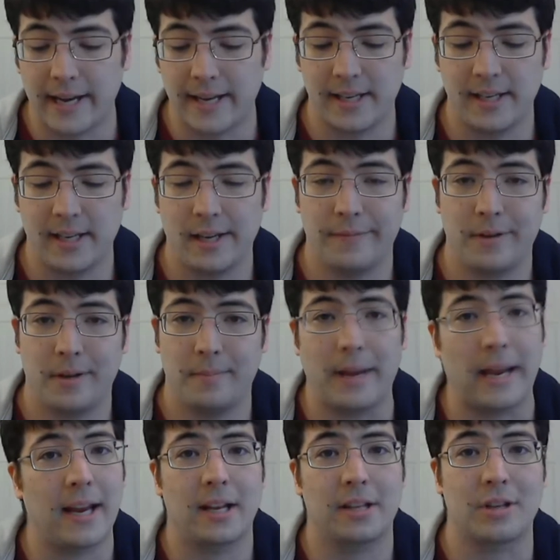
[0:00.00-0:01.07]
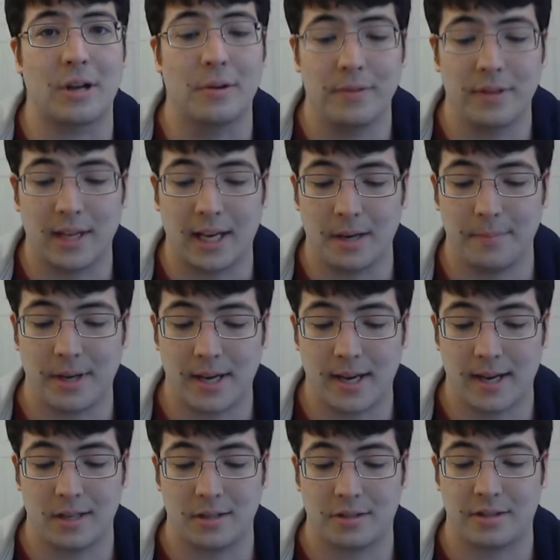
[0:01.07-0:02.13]
I didn't even make it its own thing
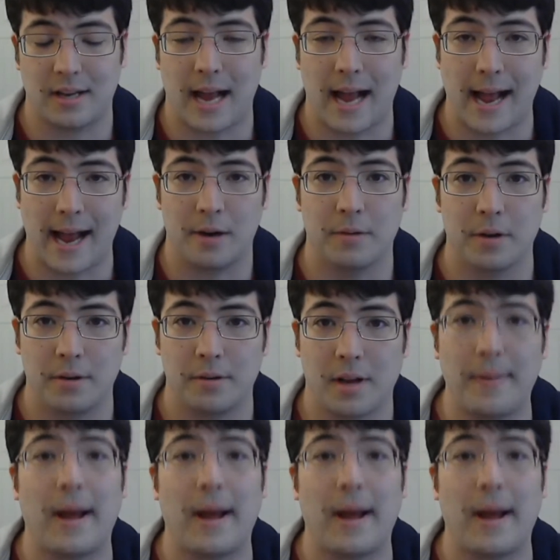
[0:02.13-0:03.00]
because I wrote